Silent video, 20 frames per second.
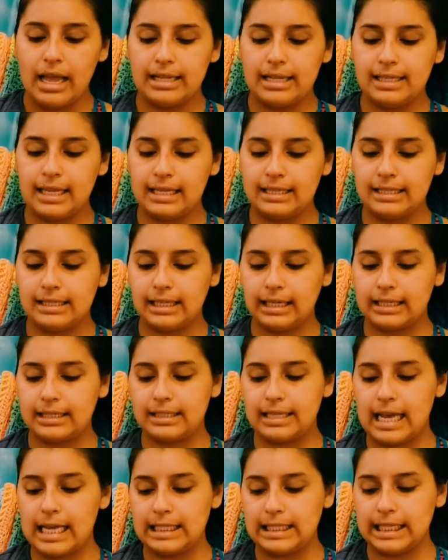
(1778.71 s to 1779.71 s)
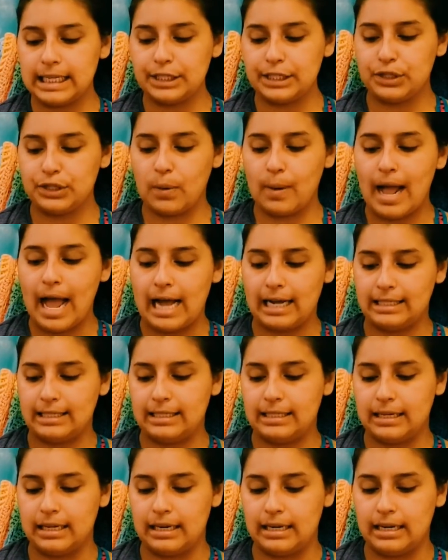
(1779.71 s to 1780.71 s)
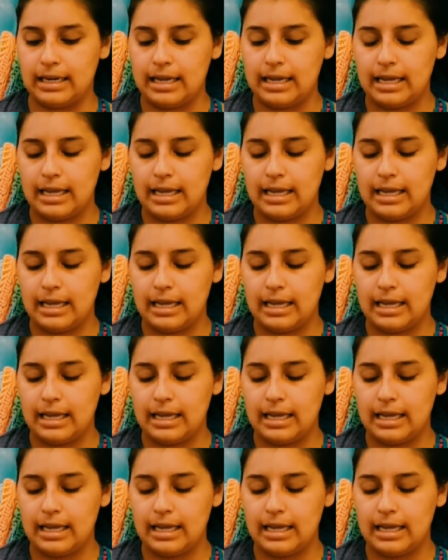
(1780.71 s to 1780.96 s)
It says, success is no accident.